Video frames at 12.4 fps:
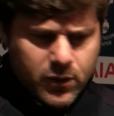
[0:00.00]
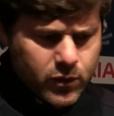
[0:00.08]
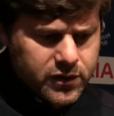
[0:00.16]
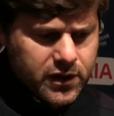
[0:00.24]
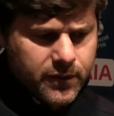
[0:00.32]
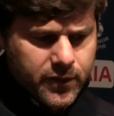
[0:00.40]
it
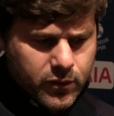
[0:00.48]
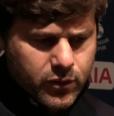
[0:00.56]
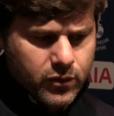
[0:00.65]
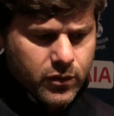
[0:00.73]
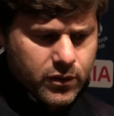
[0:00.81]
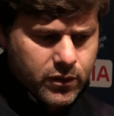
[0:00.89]
was
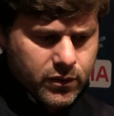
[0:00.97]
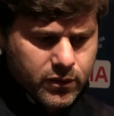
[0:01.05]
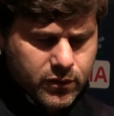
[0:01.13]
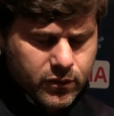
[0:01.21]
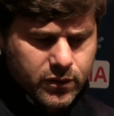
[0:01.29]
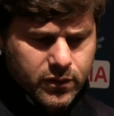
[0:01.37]
difficult
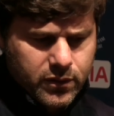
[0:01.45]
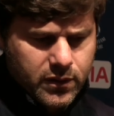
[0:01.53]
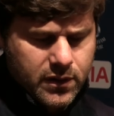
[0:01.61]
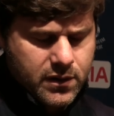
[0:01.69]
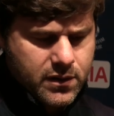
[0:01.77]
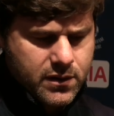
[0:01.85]

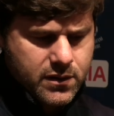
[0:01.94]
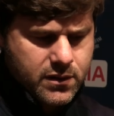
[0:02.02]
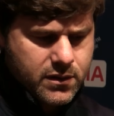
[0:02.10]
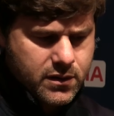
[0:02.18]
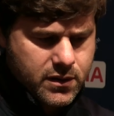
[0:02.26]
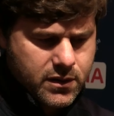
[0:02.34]

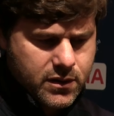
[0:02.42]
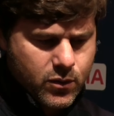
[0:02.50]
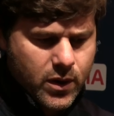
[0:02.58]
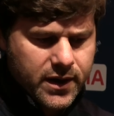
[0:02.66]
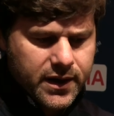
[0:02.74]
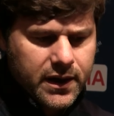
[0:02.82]
with uh,
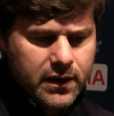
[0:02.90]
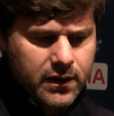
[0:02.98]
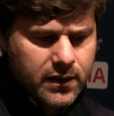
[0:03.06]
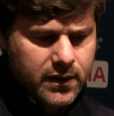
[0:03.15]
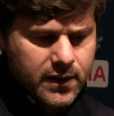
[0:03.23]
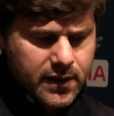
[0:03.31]
1 uh, 0.